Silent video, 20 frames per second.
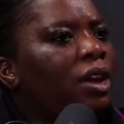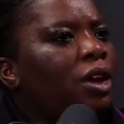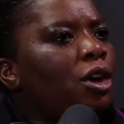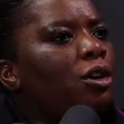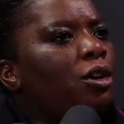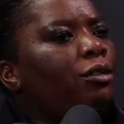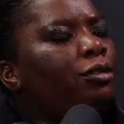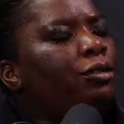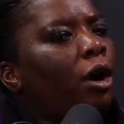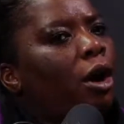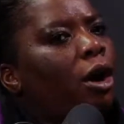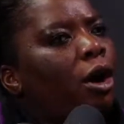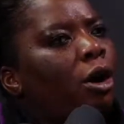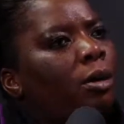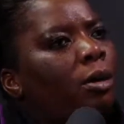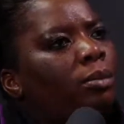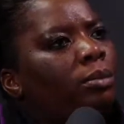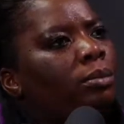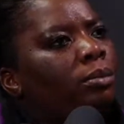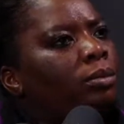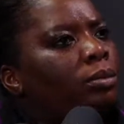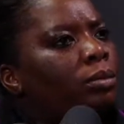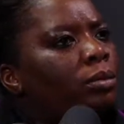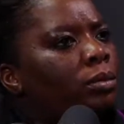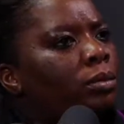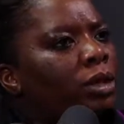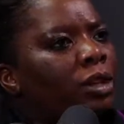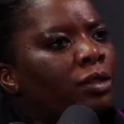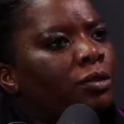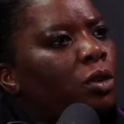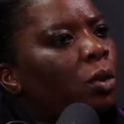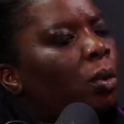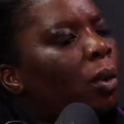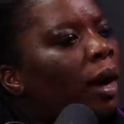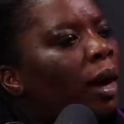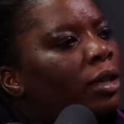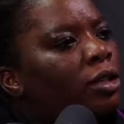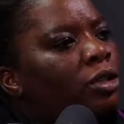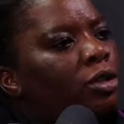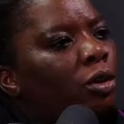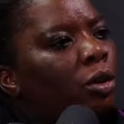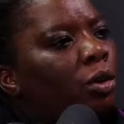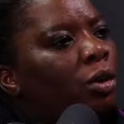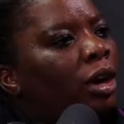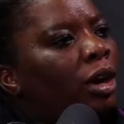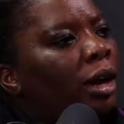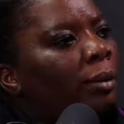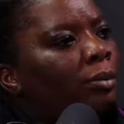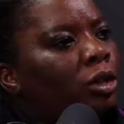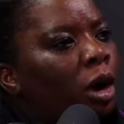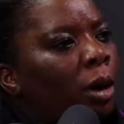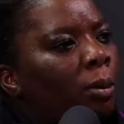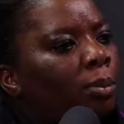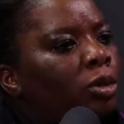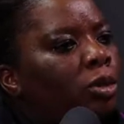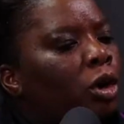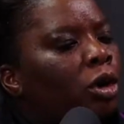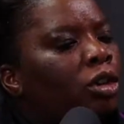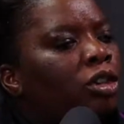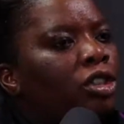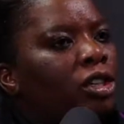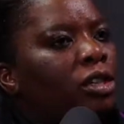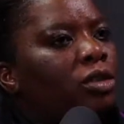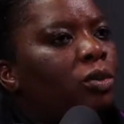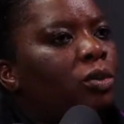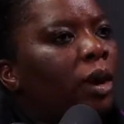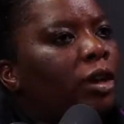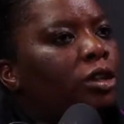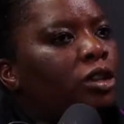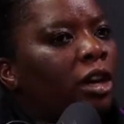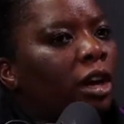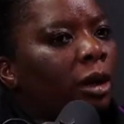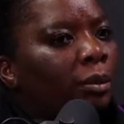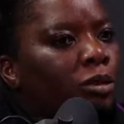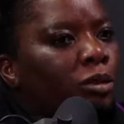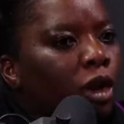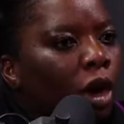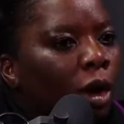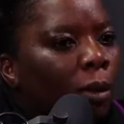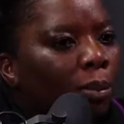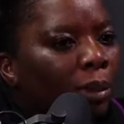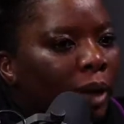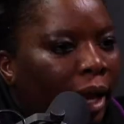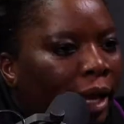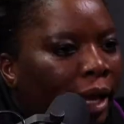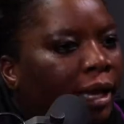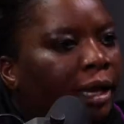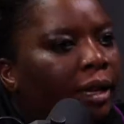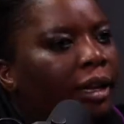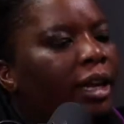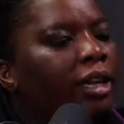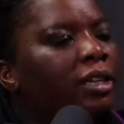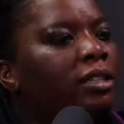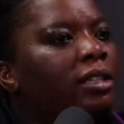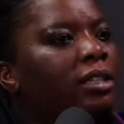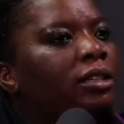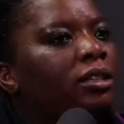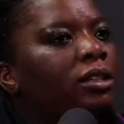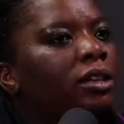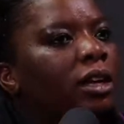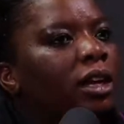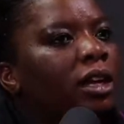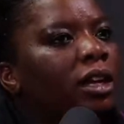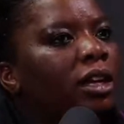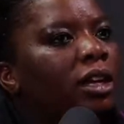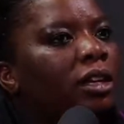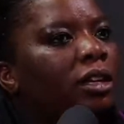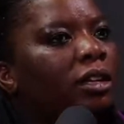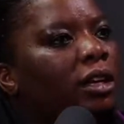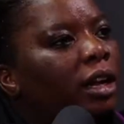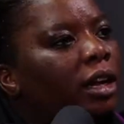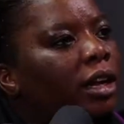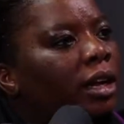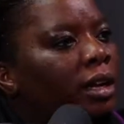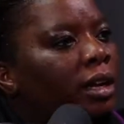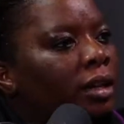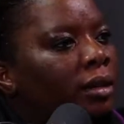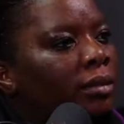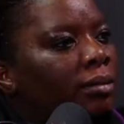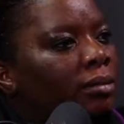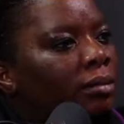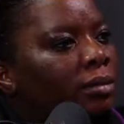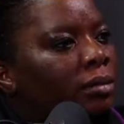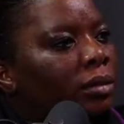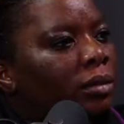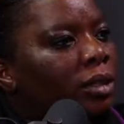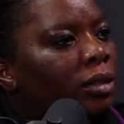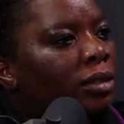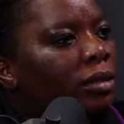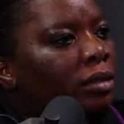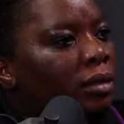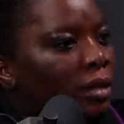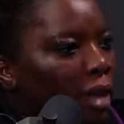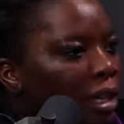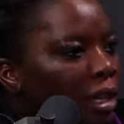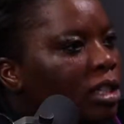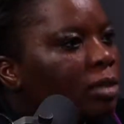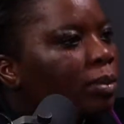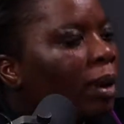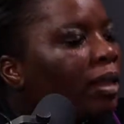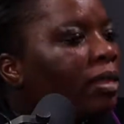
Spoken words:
from, if you want your laptop, don't just want your laptop like as in next month